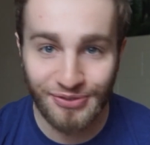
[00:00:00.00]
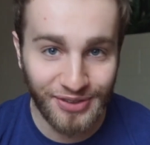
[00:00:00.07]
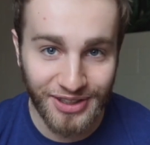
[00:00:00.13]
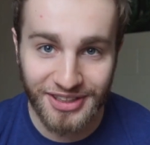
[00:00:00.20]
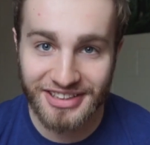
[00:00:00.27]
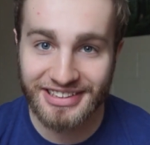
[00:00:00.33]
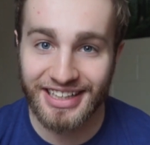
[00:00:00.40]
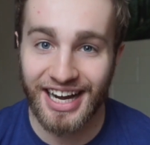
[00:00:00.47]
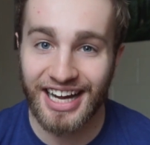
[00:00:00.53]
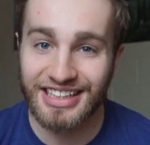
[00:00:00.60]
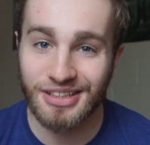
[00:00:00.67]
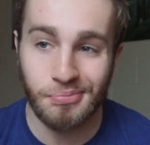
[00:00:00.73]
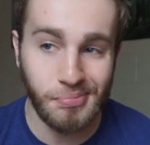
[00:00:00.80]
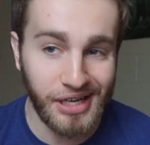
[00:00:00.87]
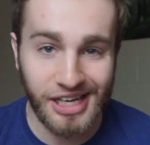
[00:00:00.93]

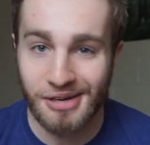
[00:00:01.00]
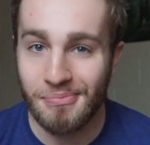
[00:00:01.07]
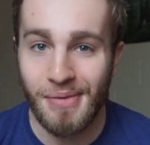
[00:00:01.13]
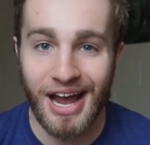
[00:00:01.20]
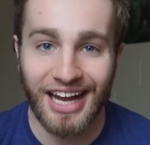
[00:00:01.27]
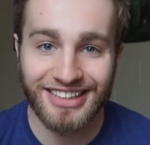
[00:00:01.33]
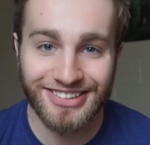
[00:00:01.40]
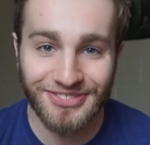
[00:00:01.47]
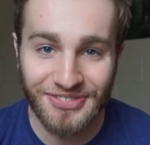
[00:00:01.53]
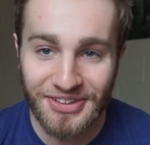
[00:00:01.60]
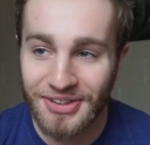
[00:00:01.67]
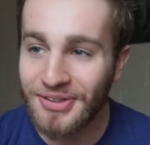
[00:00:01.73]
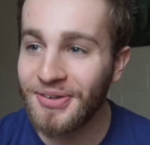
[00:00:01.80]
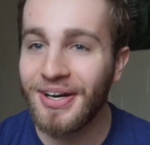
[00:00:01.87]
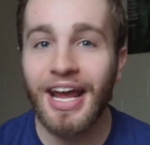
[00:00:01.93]
Philistines and being a massive
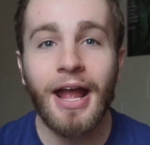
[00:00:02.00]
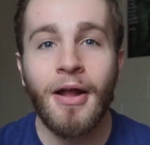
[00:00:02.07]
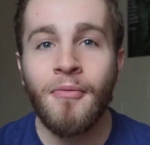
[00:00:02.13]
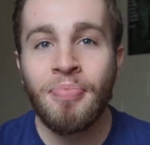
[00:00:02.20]
dude,